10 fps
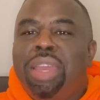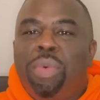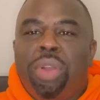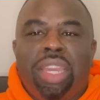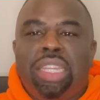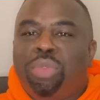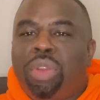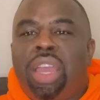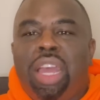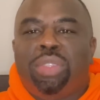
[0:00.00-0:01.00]
whether it's
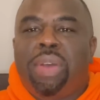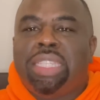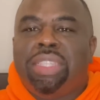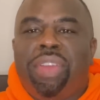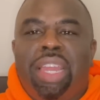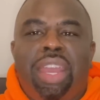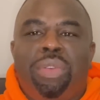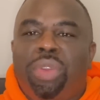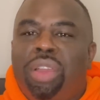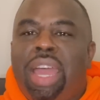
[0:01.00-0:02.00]
Real Housewives of Atlanta,
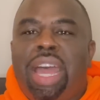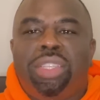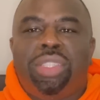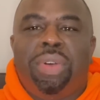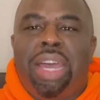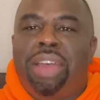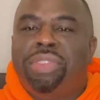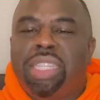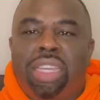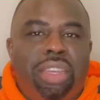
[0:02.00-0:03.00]
Real
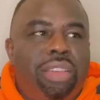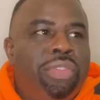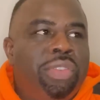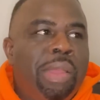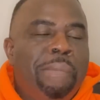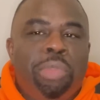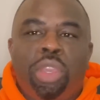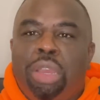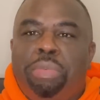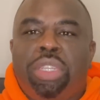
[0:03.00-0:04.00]
Housewives of
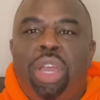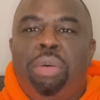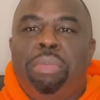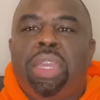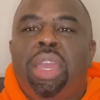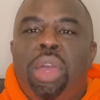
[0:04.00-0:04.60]
Girl Potomac,